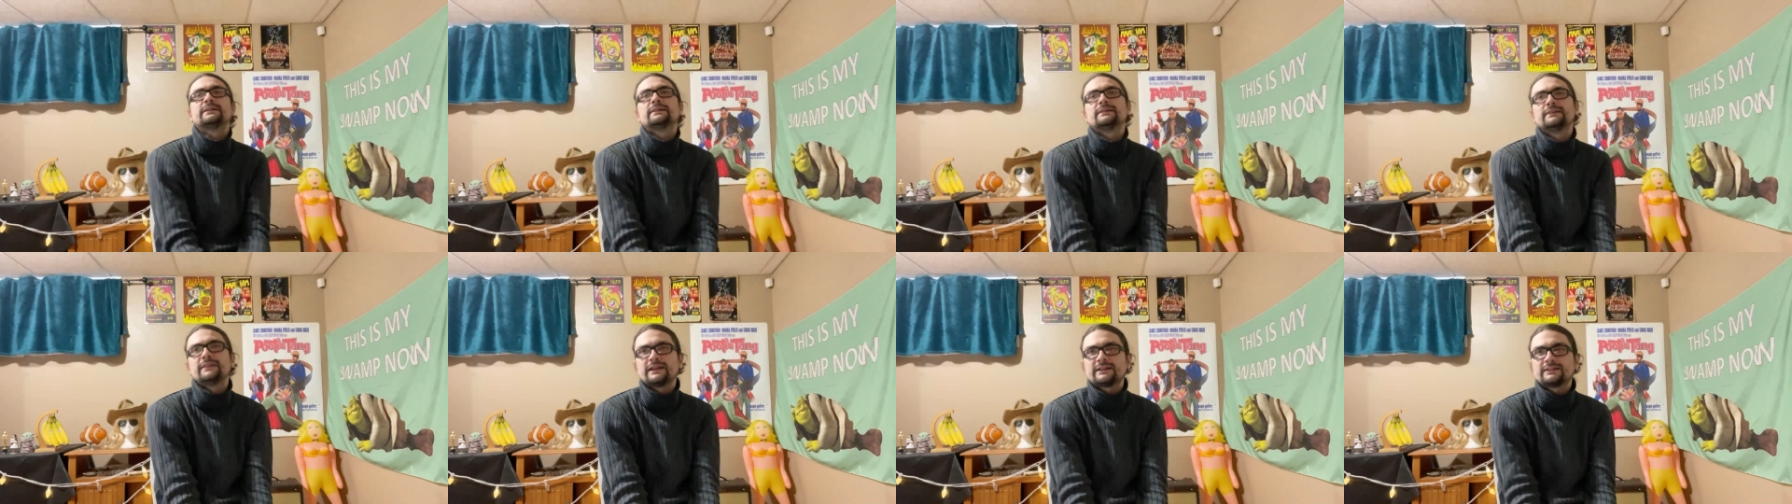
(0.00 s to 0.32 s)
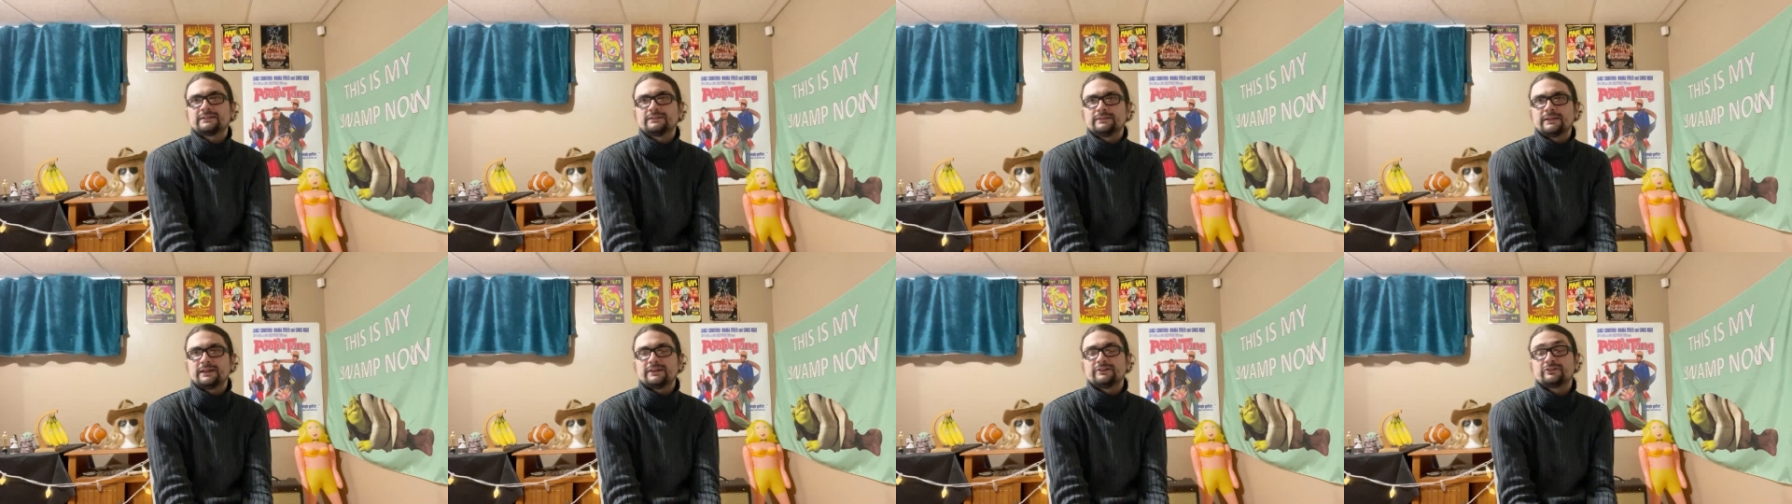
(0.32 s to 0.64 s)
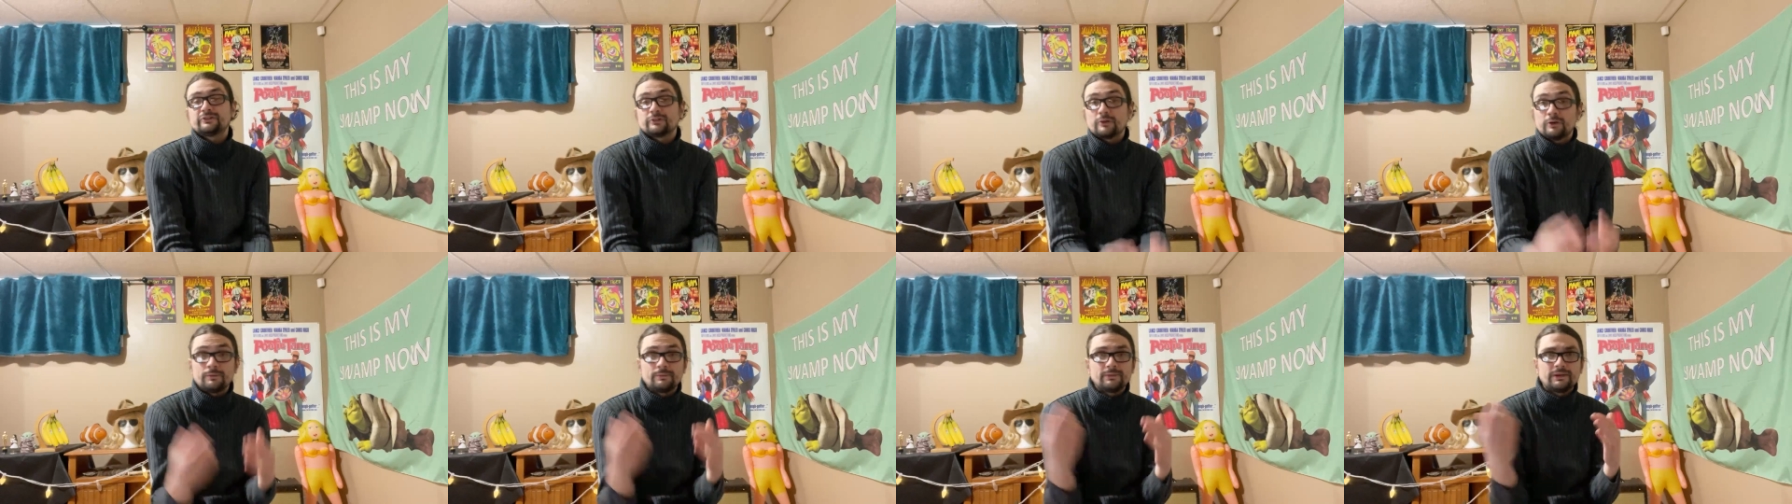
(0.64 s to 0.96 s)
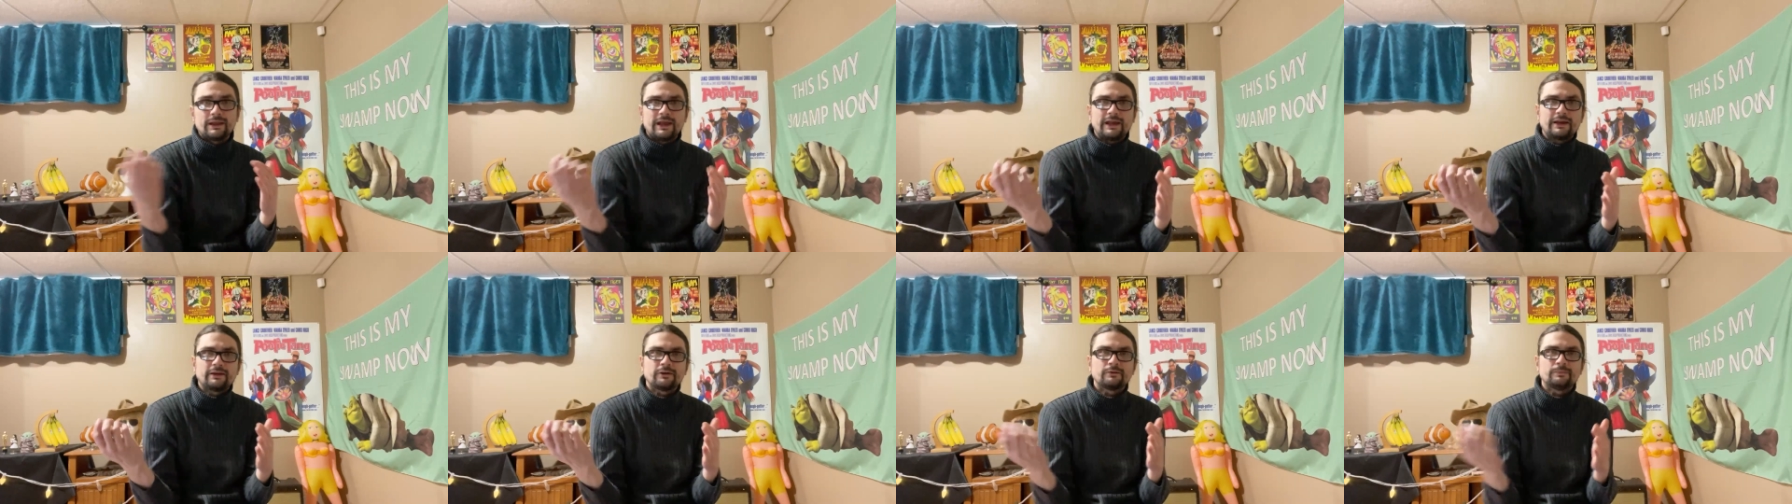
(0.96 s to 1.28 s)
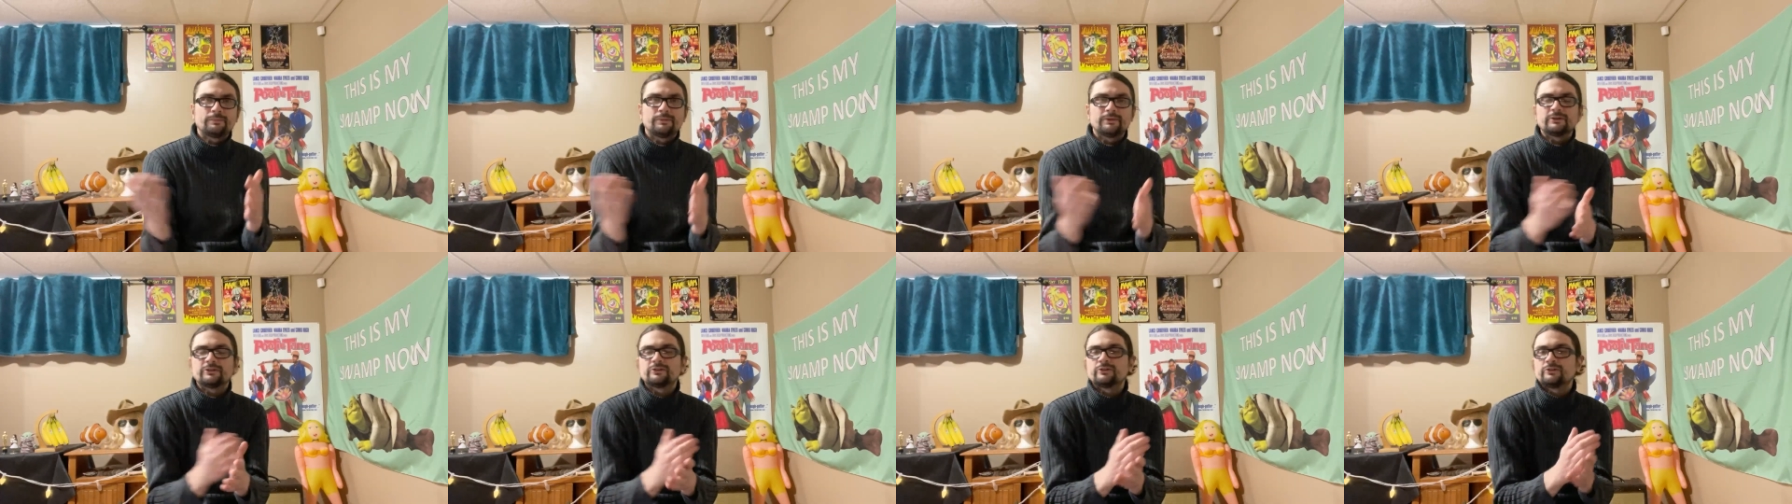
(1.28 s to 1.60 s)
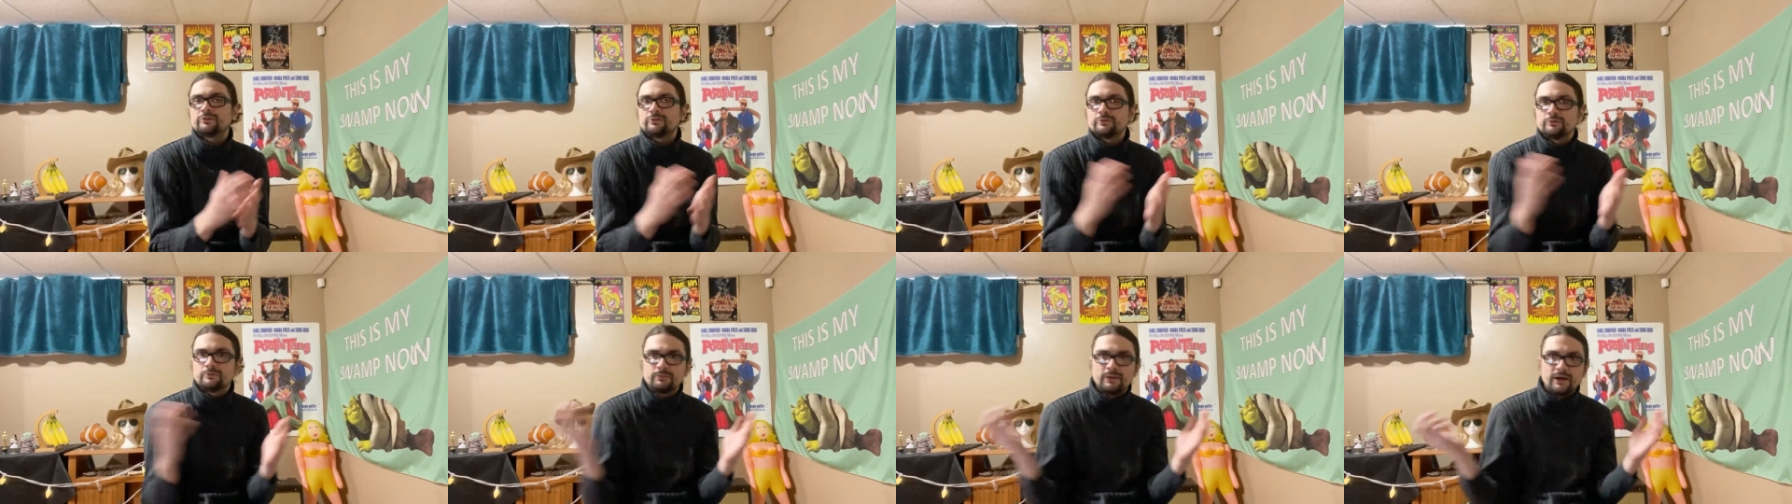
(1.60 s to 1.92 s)
like they show him later, but
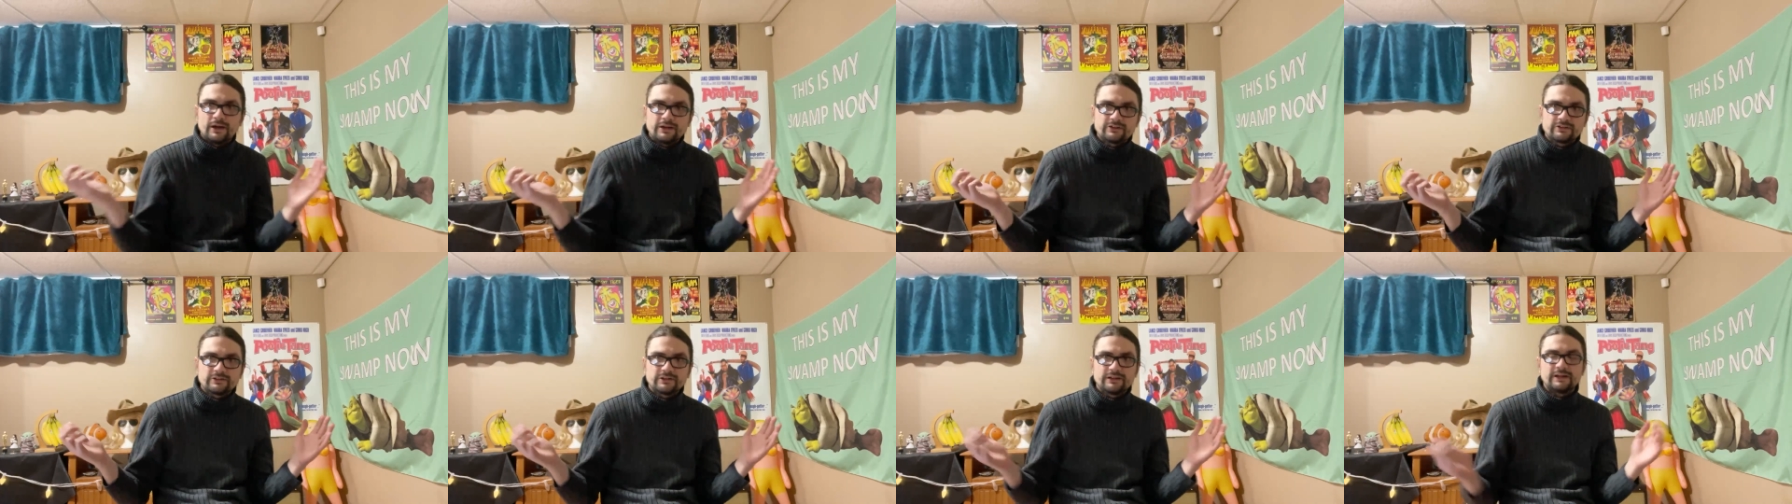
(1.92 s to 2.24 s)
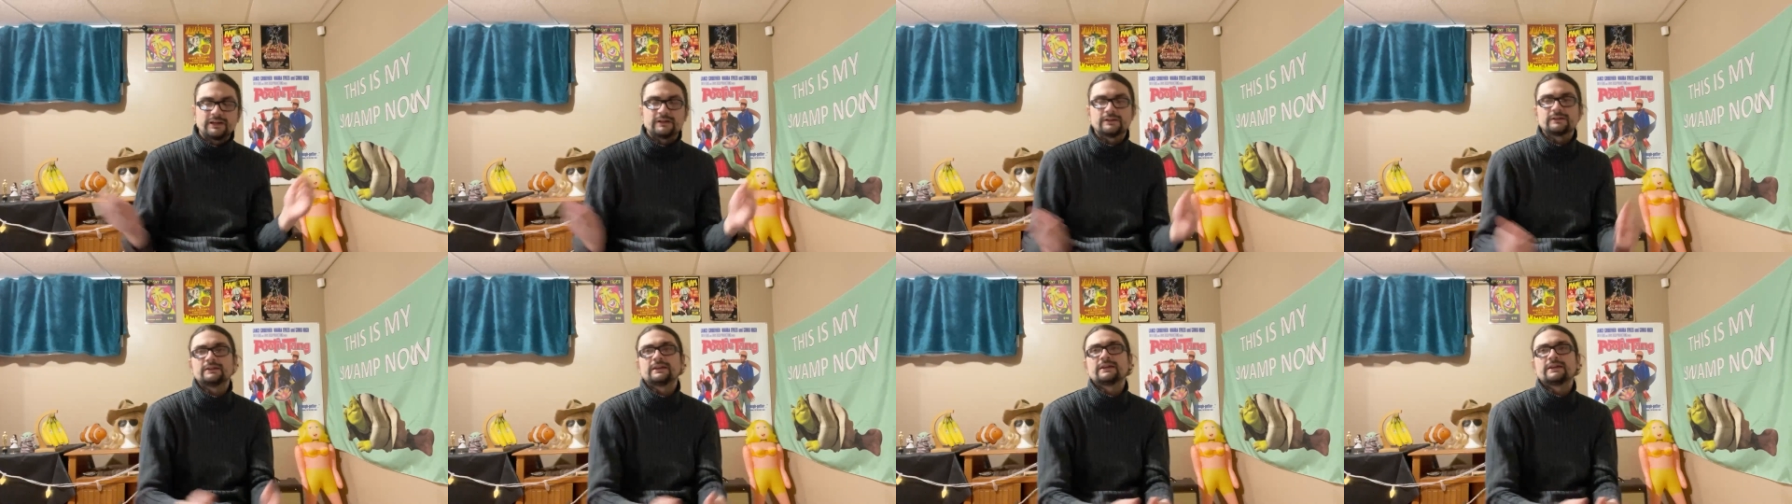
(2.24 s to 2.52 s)
too much later.